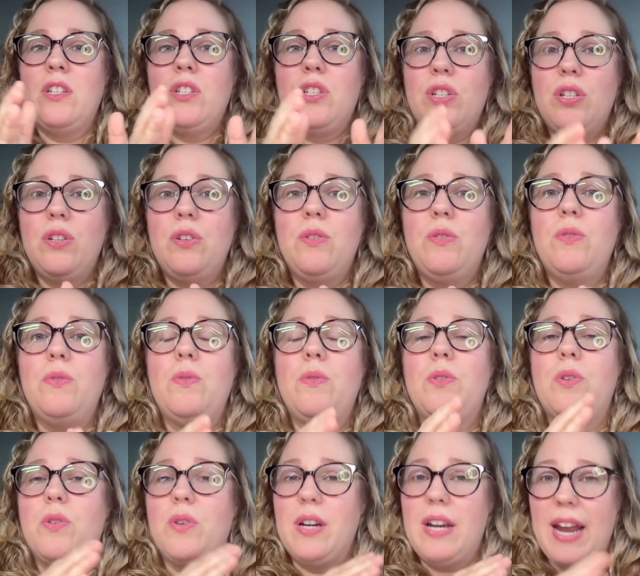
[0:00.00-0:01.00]
to
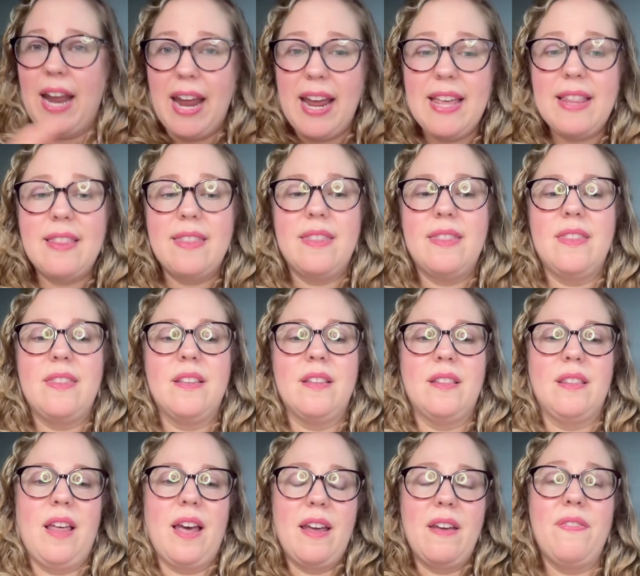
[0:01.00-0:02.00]
create the
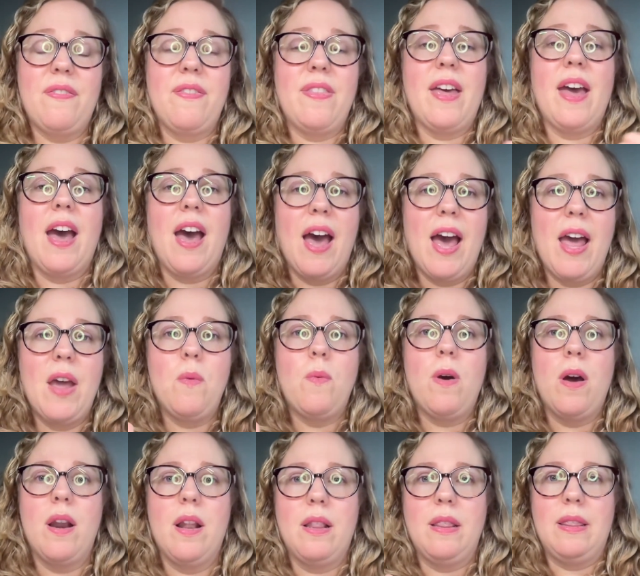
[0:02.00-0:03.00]
life that I
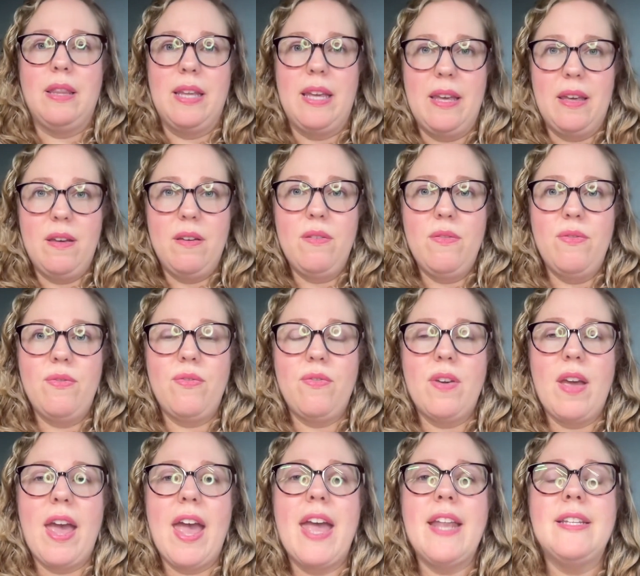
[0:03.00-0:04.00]
want to live,
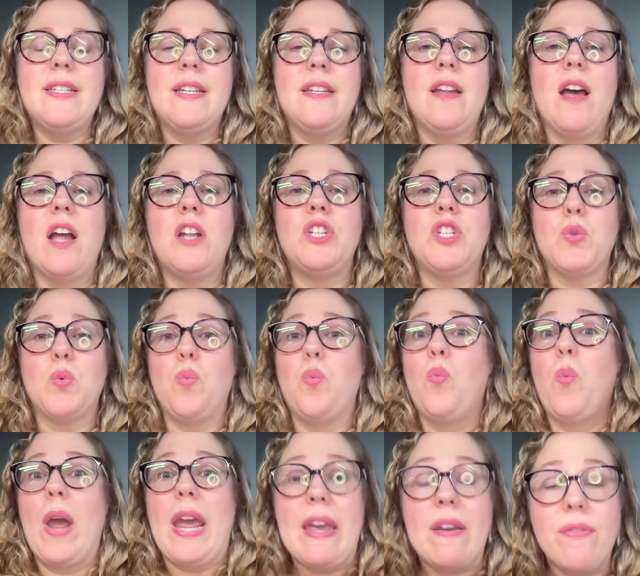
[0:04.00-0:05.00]
and to not just
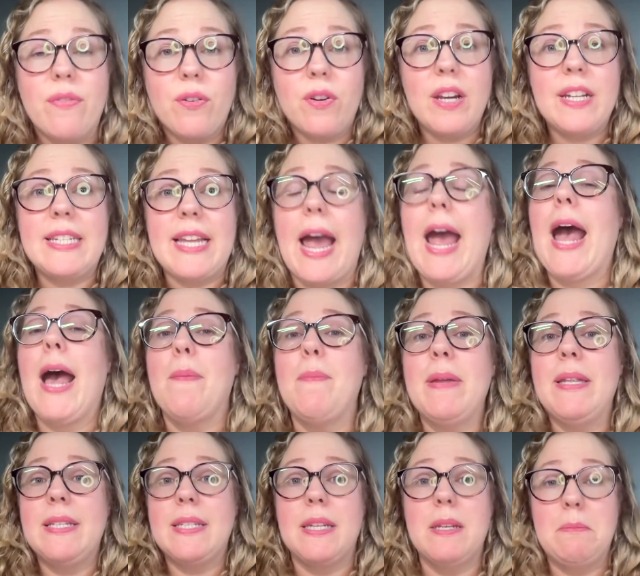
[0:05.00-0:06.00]
wait for it to
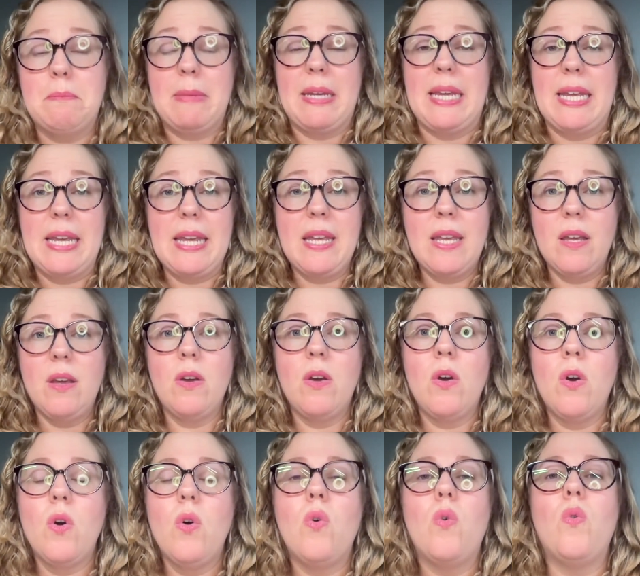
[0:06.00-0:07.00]
happen to me,
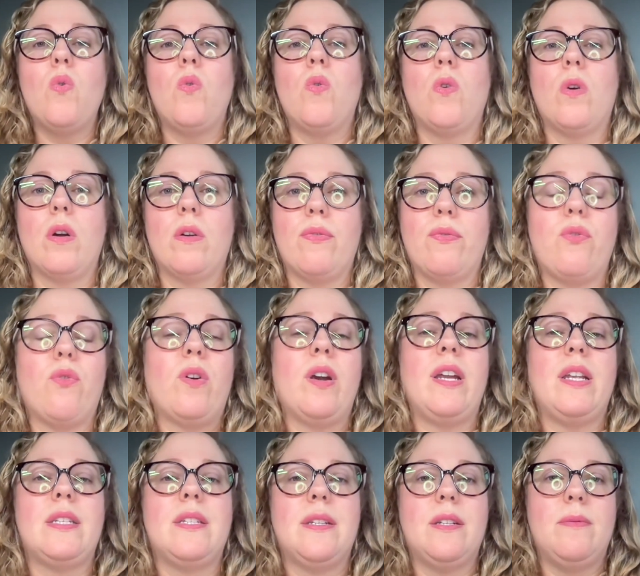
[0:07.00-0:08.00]
or for
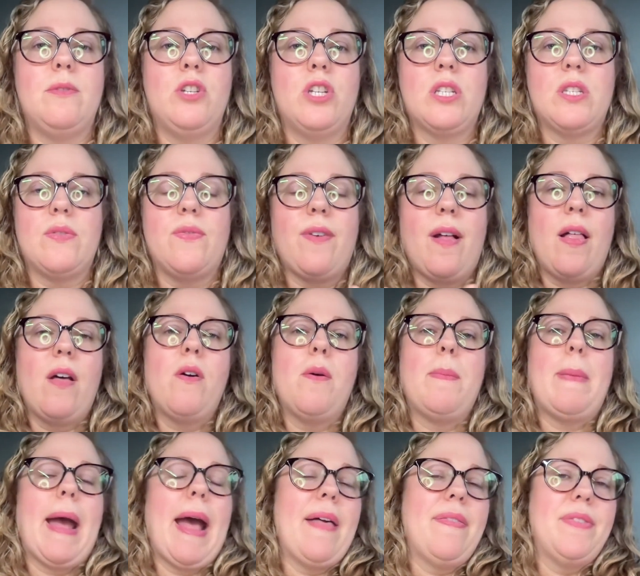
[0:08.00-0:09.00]
it to just follow
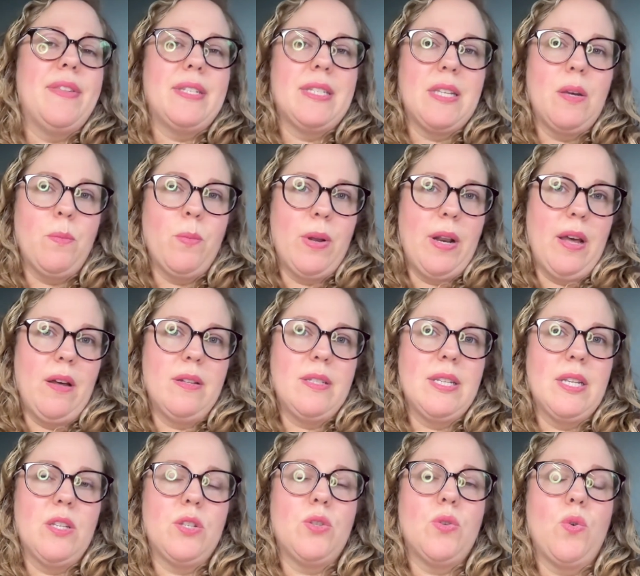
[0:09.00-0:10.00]
a path that someone
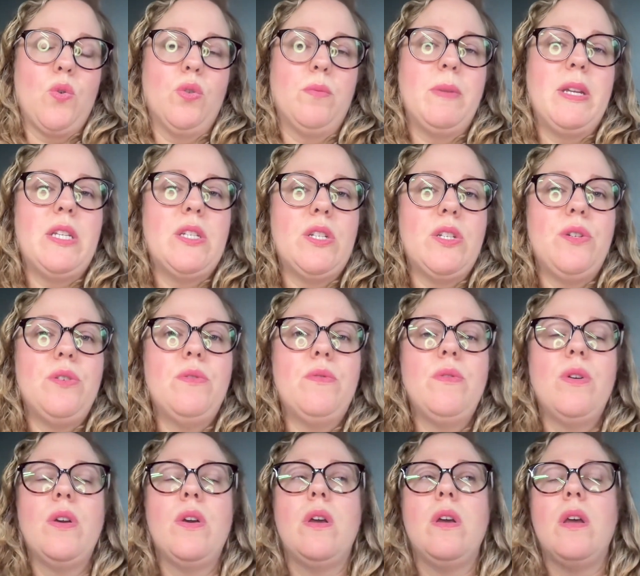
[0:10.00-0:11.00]
else has told me
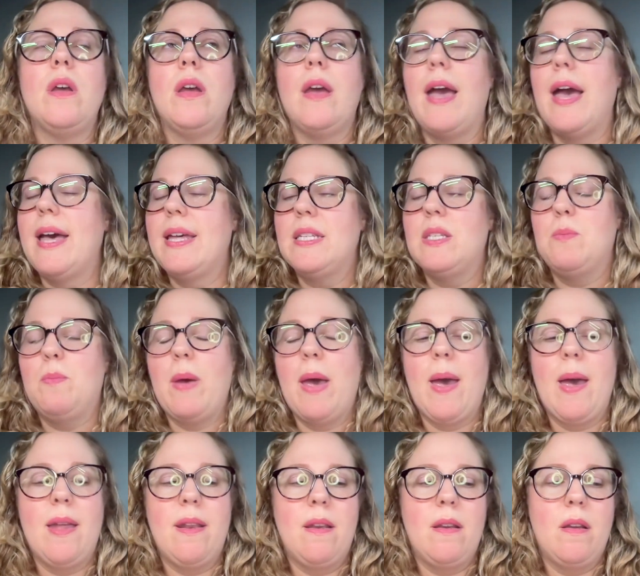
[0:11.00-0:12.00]
to, has
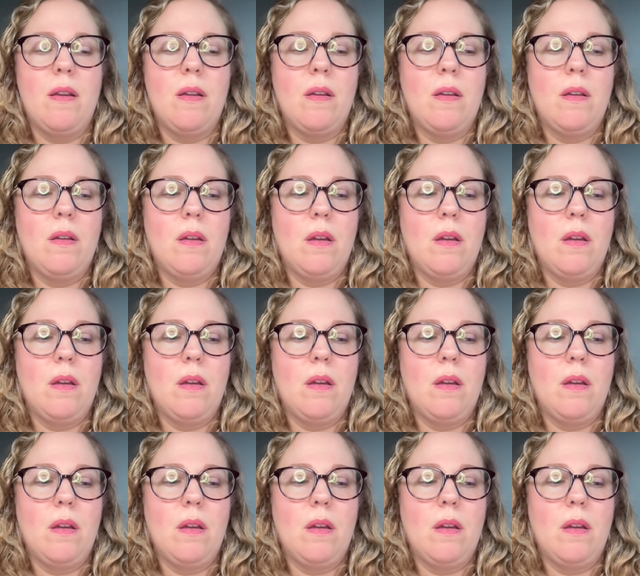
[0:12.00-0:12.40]
been